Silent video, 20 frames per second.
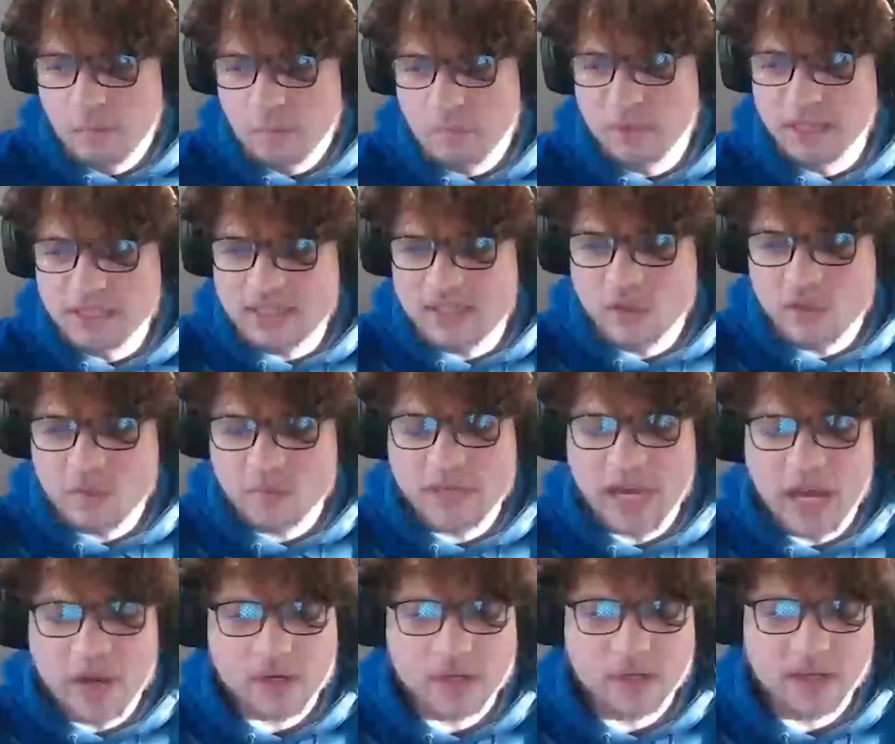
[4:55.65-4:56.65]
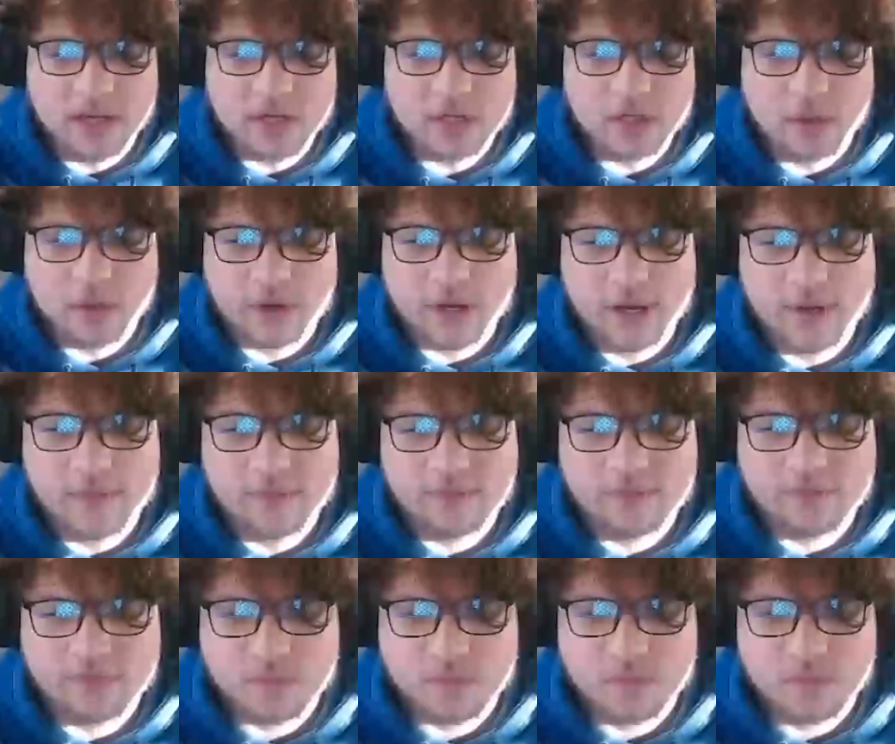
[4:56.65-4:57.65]
But let's do some calculation, okay?
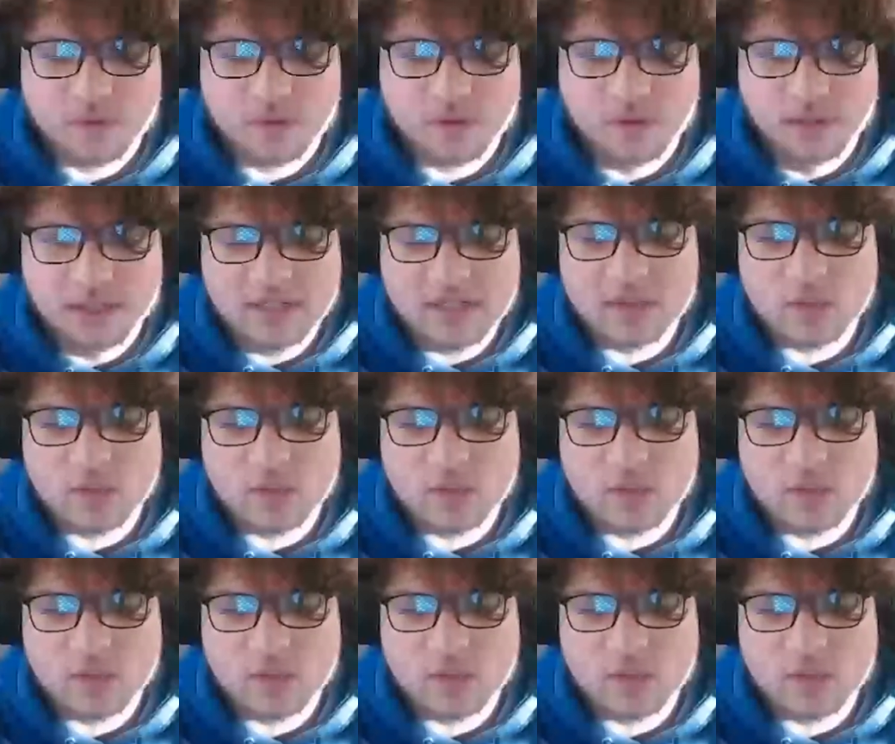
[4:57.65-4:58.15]
This